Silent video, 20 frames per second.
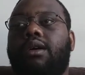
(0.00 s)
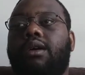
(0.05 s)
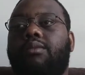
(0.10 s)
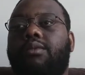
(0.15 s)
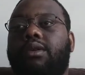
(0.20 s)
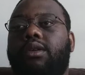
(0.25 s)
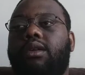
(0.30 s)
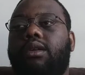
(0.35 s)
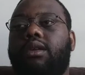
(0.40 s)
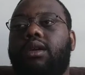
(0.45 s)

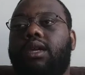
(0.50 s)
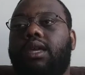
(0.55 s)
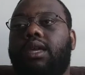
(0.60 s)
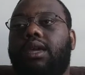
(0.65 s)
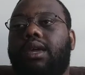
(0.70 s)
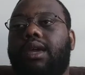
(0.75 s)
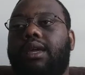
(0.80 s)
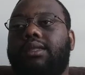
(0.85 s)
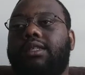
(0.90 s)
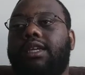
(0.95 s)
when you're
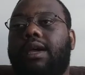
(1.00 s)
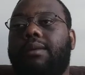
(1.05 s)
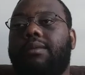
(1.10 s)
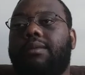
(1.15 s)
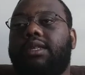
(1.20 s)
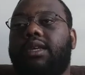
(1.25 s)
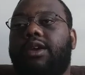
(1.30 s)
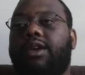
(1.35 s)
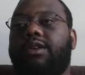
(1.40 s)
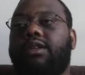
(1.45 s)
looking at
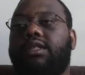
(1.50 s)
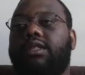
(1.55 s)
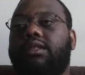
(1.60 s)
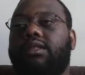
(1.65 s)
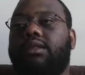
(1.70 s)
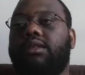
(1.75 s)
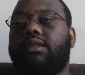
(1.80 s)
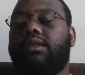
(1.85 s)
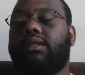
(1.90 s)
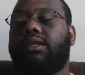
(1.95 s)
Thomas
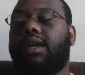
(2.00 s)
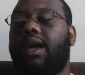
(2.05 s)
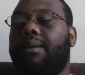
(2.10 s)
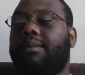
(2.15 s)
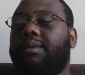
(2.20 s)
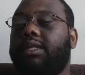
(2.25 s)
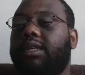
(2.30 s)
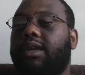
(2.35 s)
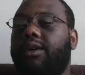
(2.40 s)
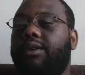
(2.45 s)
Harris,
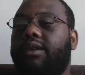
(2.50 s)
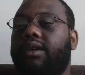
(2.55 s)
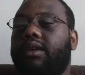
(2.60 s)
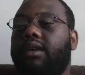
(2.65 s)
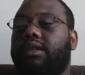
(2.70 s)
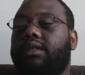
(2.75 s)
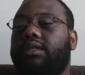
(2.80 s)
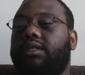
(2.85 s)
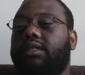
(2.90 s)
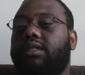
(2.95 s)
Thomas
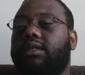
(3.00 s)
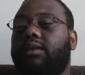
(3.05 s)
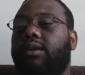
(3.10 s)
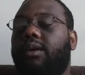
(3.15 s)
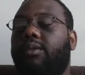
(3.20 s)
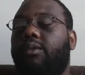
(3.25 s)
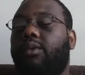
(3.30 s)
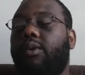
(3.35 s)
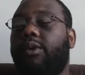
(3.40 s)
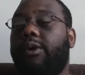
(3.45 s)
Harriot's
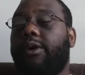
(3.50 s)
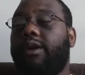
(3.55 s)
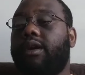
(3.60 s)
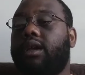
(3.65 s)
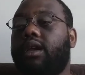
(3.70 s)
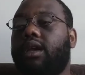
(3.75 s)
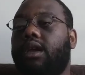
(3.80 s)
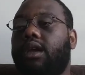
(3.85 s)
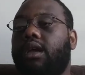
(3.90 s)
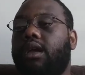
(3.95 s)
uh,
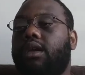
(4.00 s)
work,